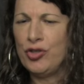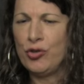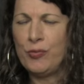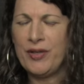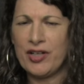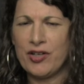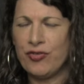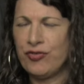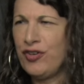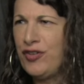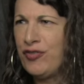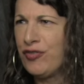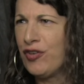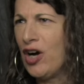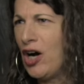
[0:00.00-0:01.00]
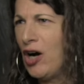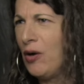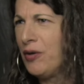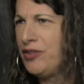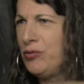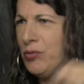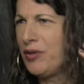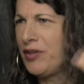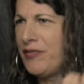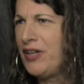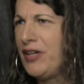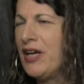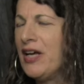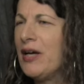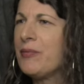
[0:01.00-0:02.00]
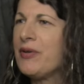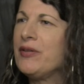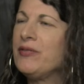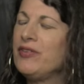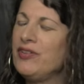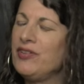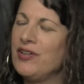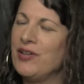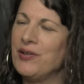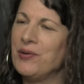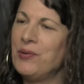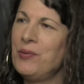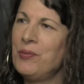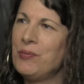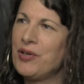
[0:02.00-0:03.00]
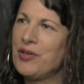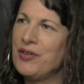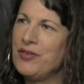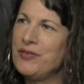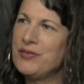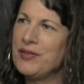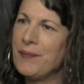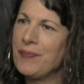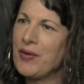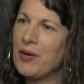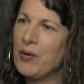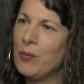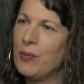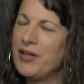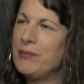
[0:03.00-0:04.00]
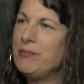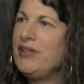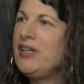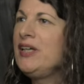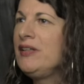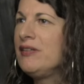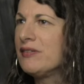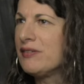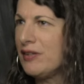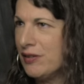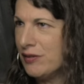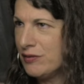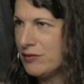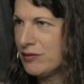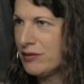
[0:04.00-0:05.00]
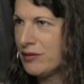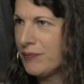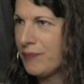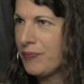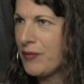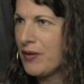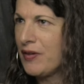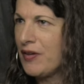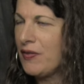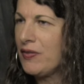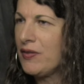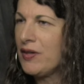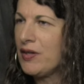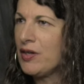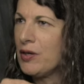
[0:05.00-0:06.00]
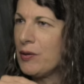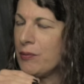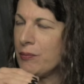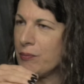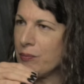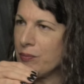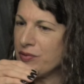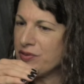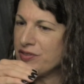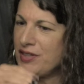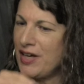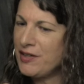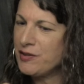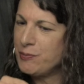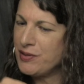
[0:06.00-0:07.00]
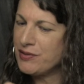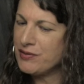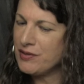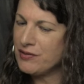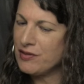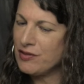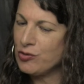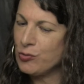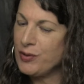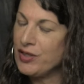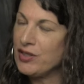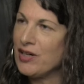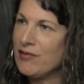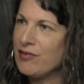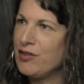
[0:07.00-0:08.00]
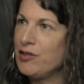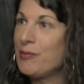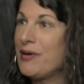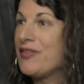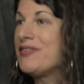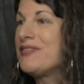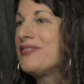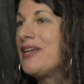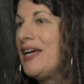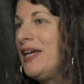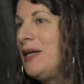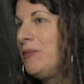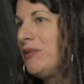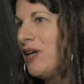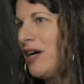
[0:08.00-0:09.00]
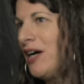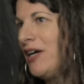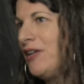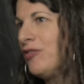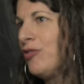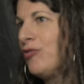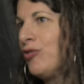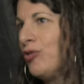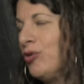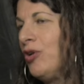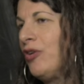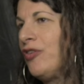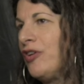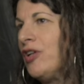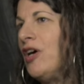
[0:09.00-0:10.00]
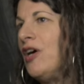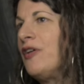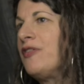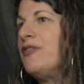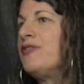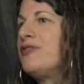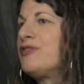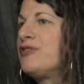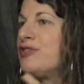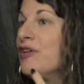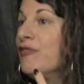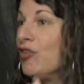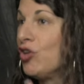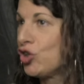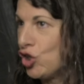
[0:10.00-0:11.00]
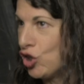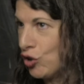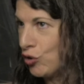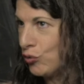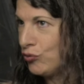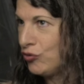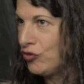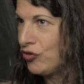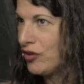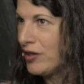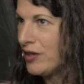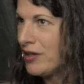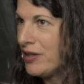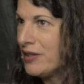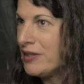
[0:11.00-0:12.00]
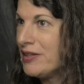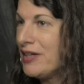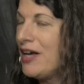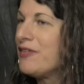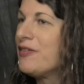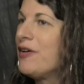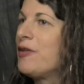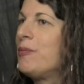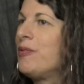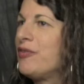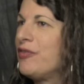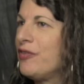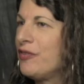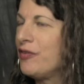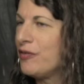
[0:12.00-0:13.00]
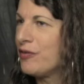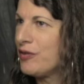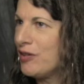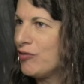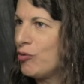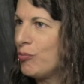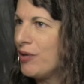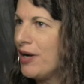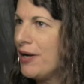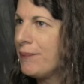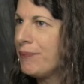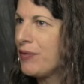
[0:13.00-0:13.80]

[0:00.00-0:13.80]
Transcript: would be like a free-for-all and you won't have any. I'm like, no, because what it means is that sex businesses will be governed by the same kinds of rules and laws and civil codes as other businesses are governed by.